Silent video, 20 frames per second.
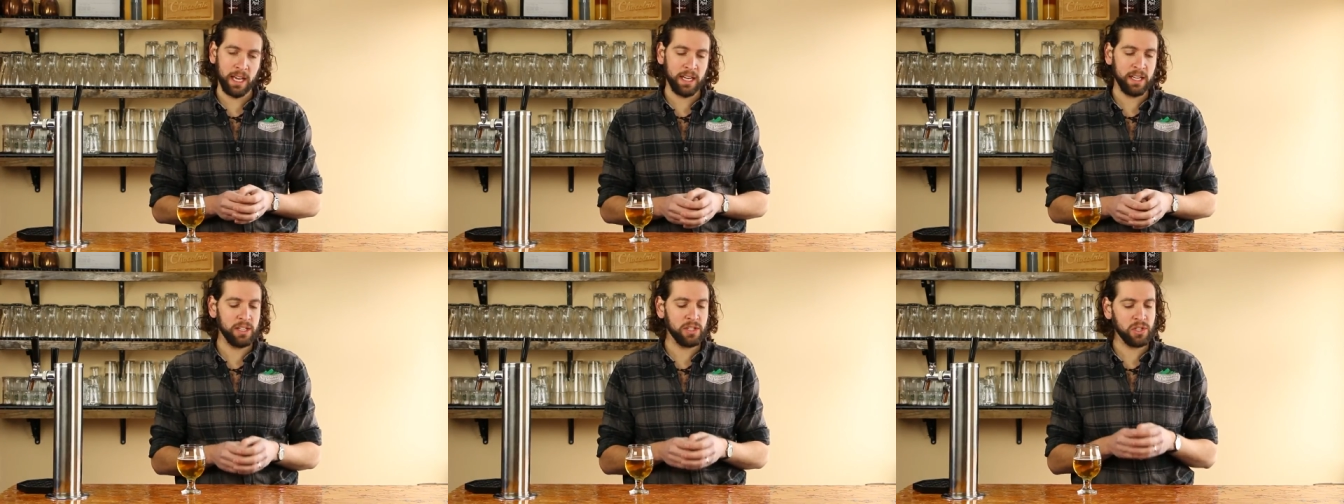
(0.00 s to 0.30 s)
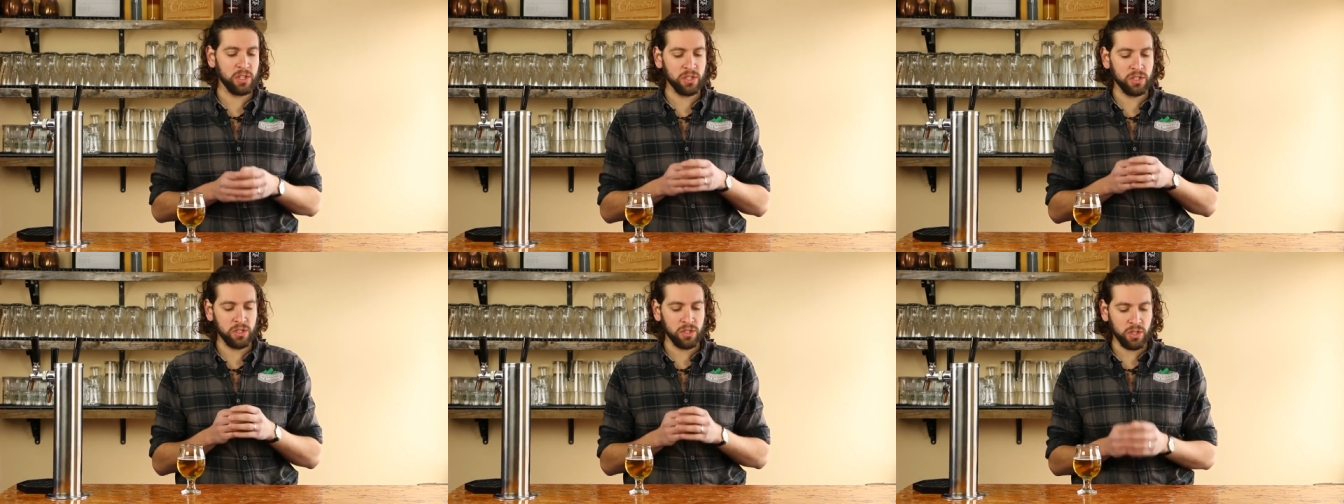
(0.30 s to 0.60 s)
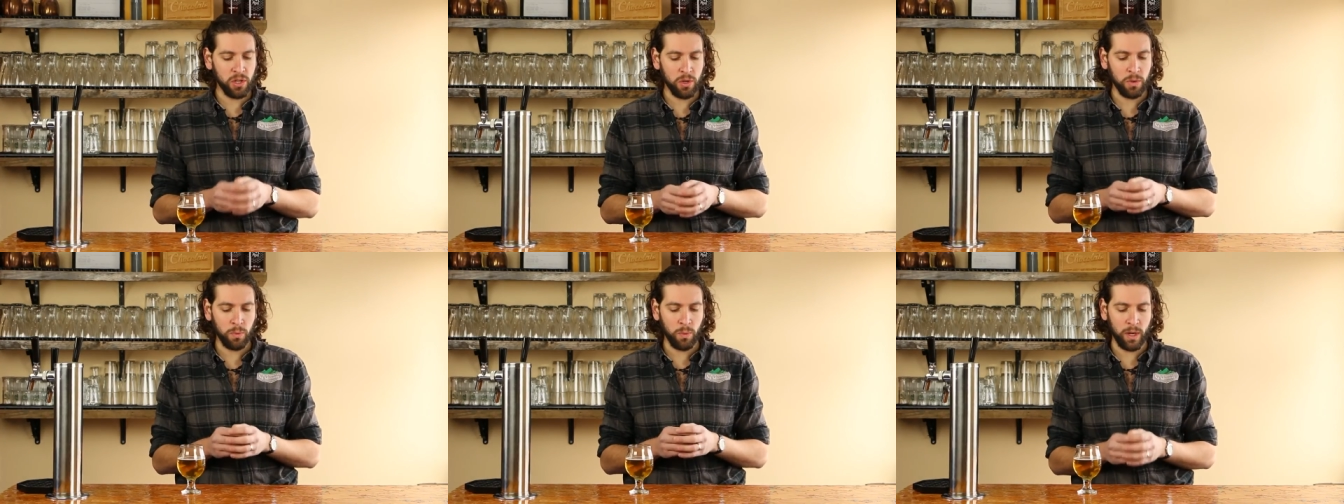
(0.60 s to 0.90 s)
and his
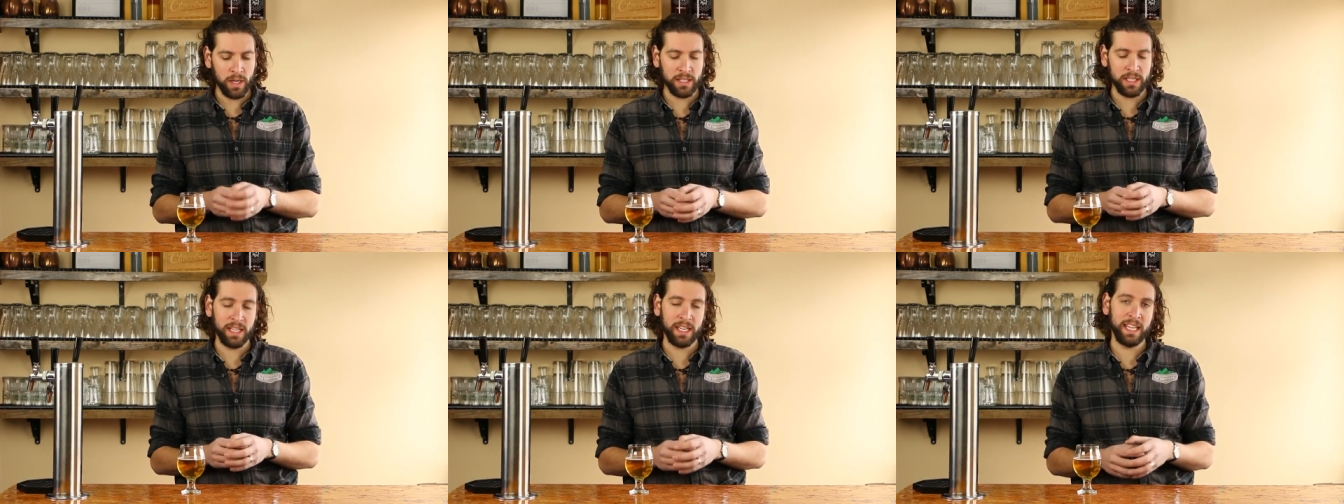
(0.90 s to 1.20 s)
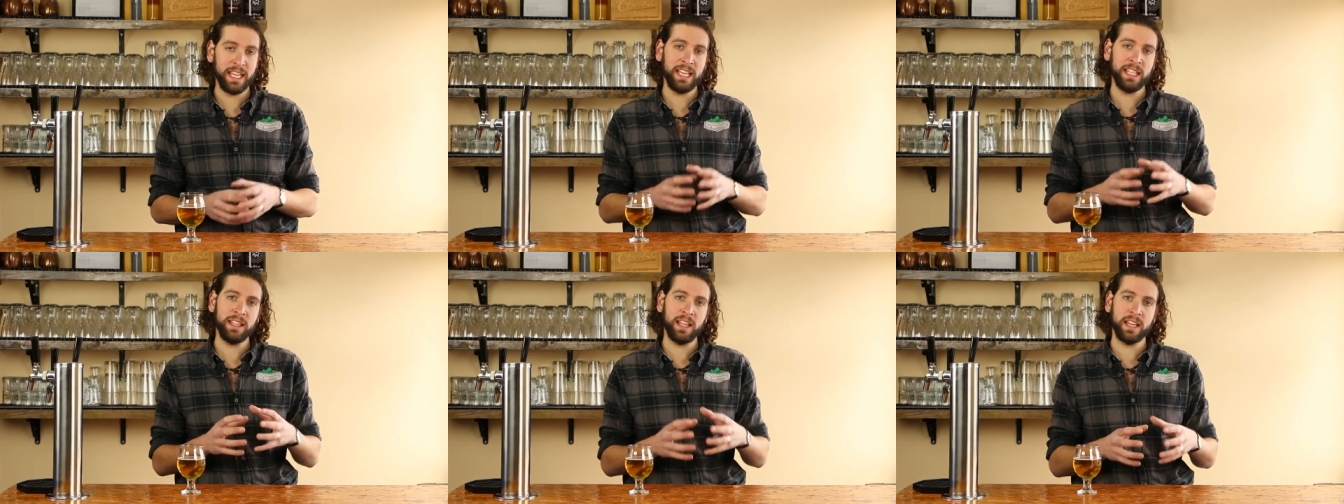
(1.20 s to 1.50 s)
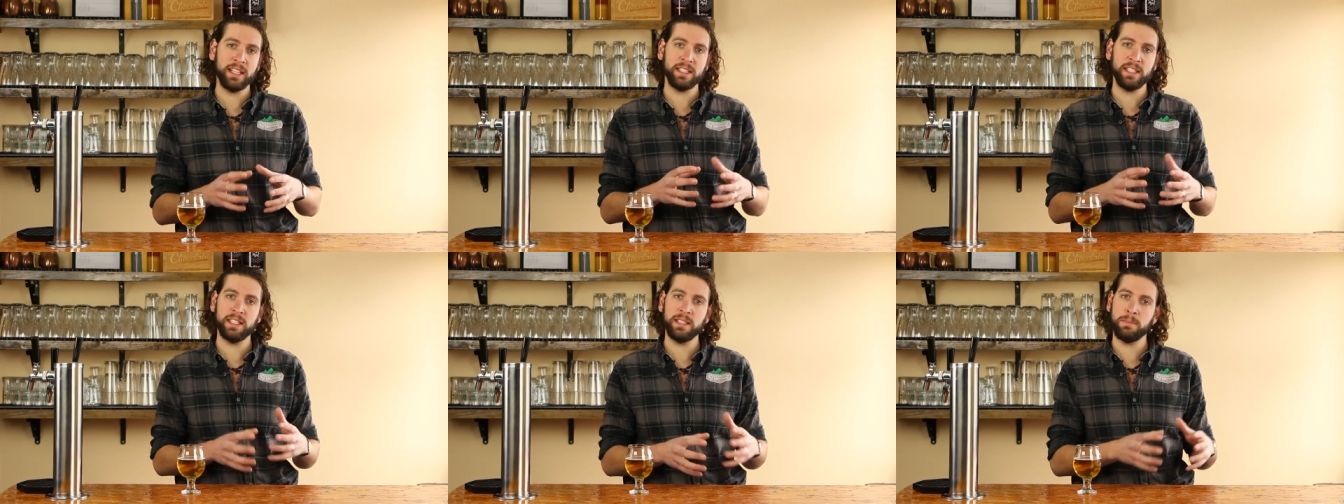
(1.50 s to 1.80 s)
concern was that he
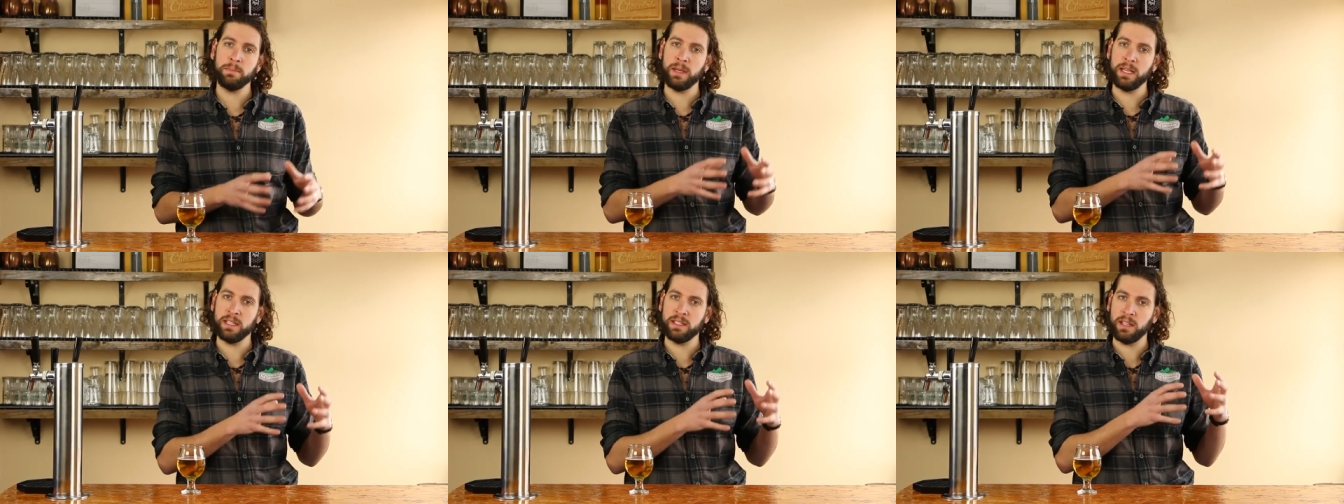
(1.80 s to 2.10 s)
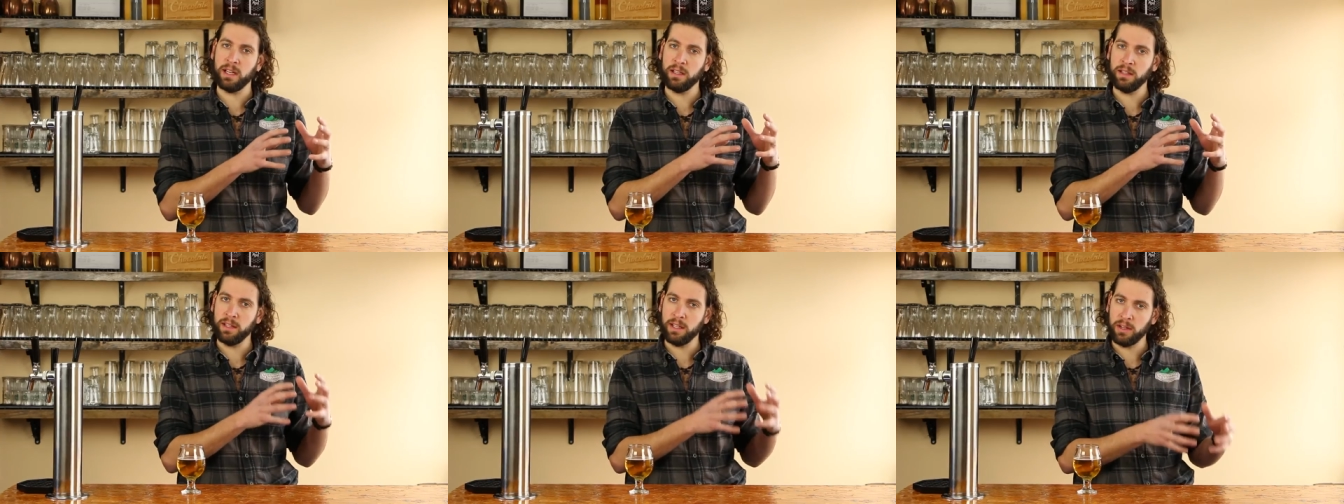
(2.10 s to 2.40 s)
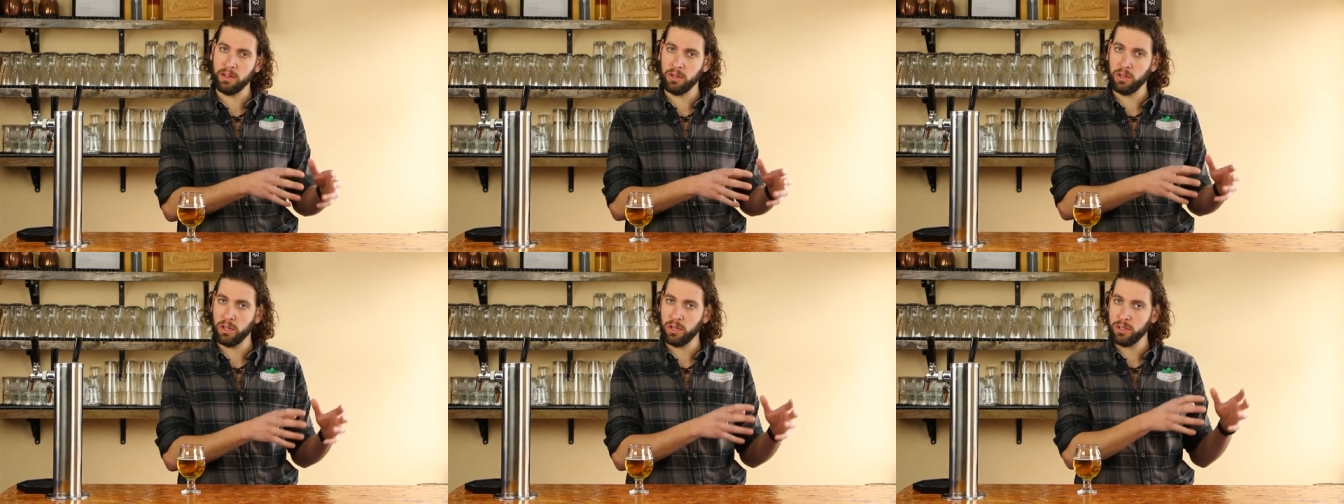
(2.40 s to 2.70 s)
likes his meads a
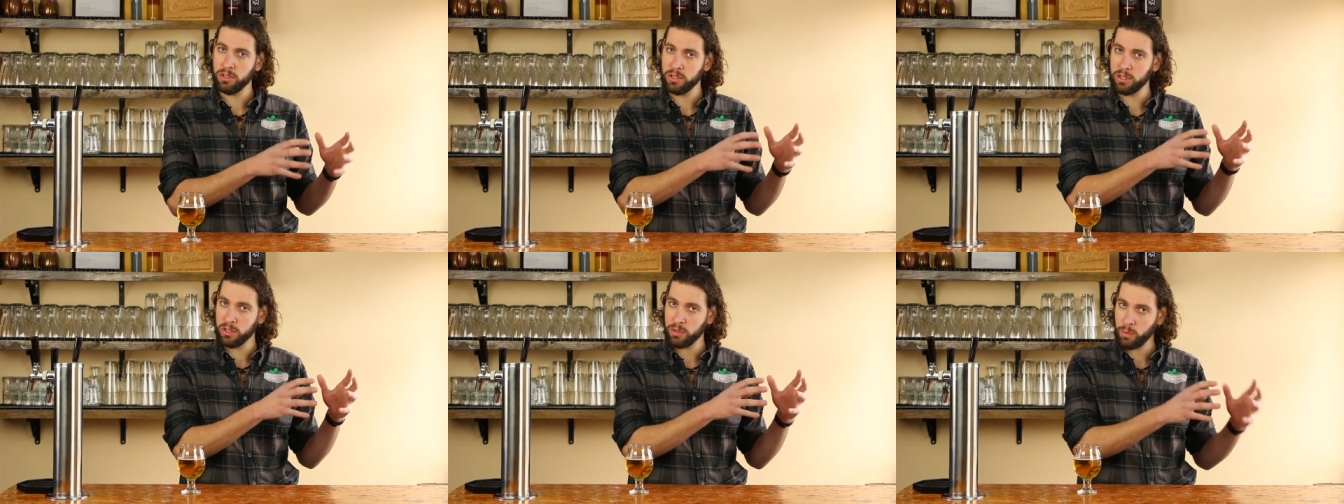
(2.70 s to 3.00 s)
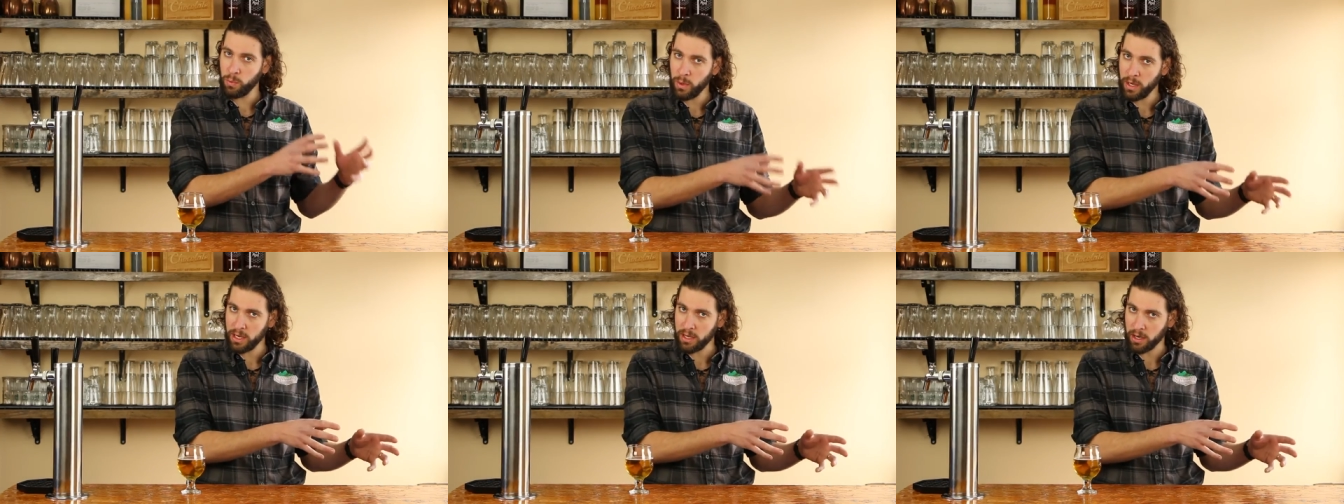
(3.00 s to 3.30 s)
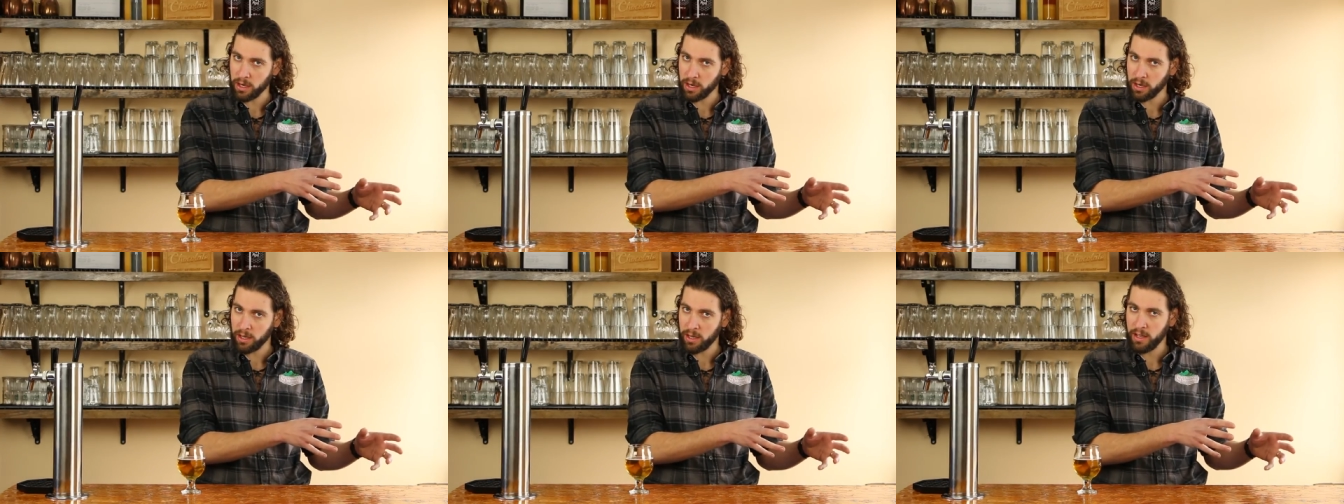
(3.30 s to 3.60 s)
little
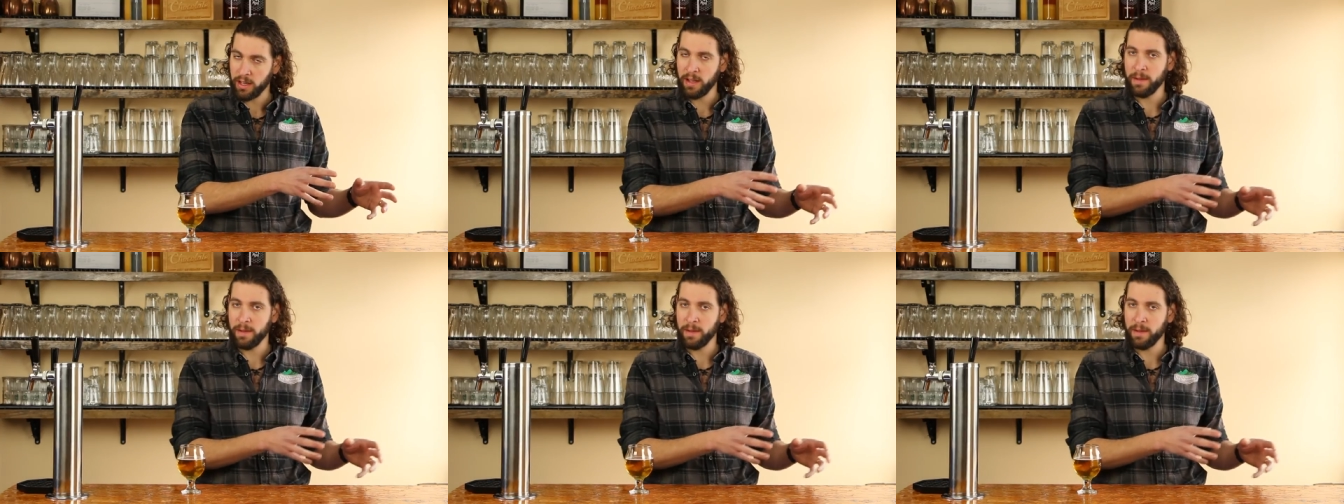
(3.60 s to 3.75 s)
sweeter.